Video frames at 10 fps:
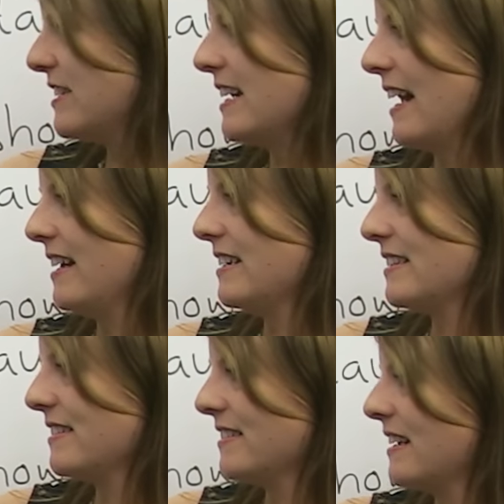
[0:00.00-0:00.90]

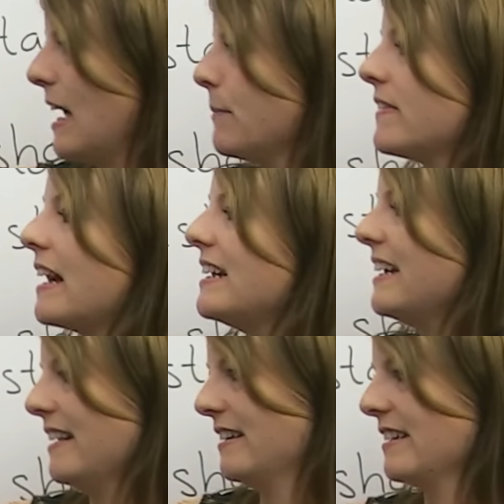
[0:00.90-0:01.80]
tonight. I'm
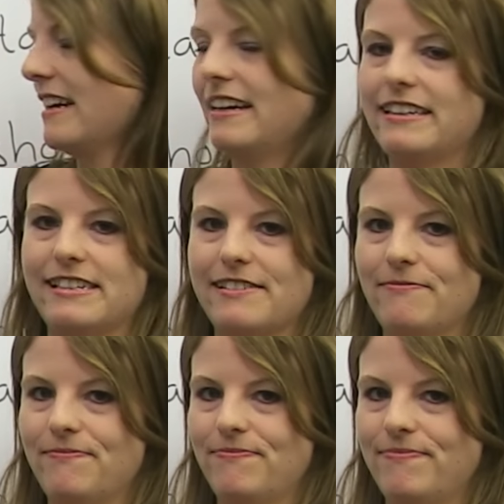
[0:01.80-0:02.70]
studying tonight.
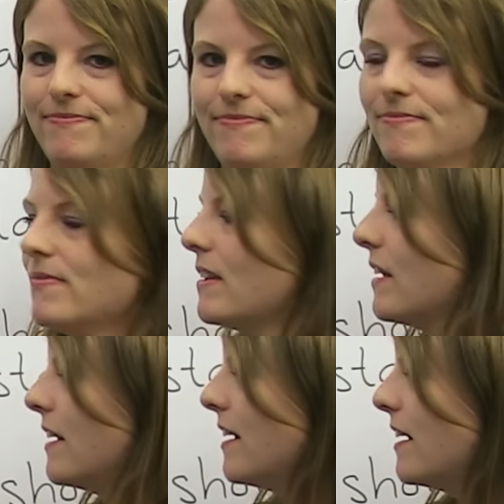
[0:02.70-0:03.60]

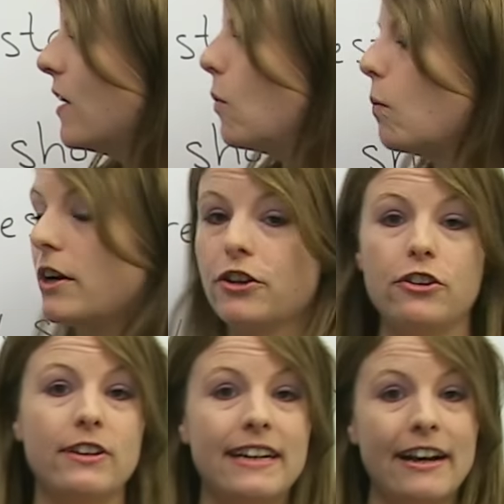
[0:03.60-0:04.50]
What are you
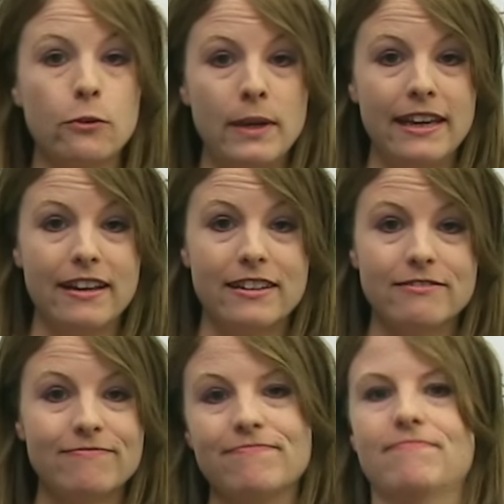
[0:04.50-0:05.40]
doing next week?
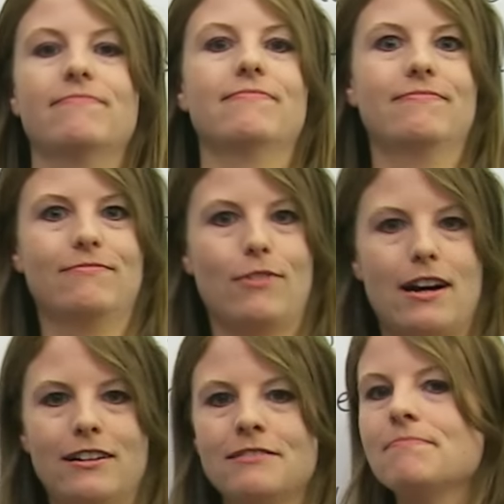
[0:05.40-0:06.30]

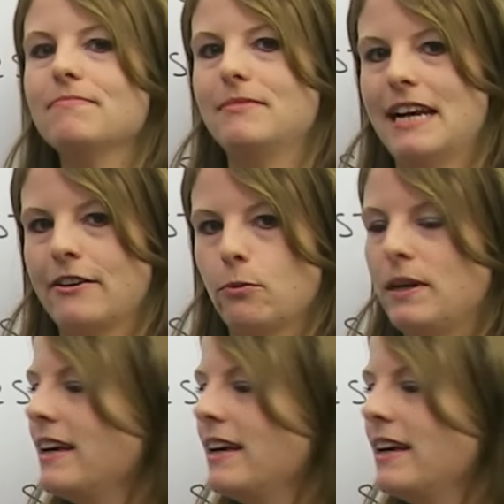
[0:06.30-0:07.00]
Well, next